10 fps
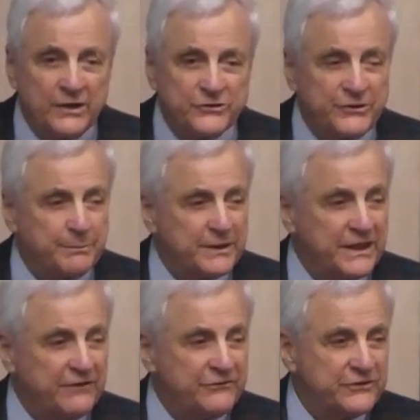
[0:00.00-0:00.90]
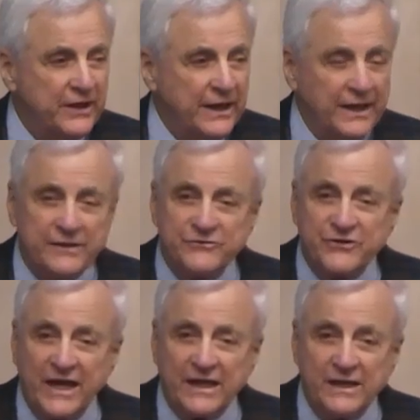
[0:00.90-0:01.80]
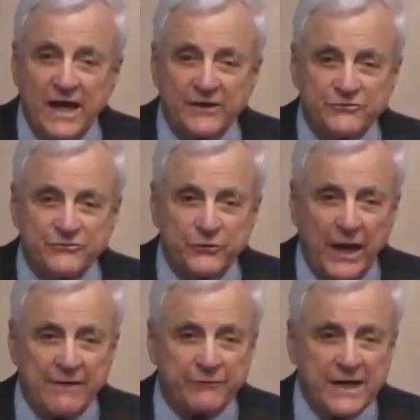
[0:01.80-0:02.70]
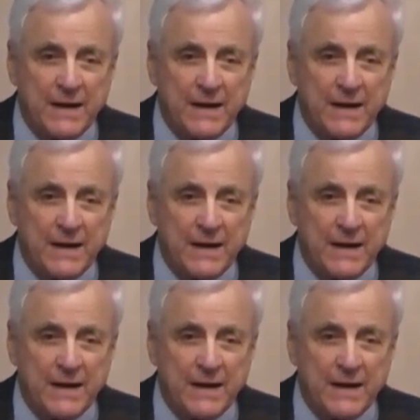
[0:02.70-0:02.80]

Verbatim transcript: she believes in saying yes to every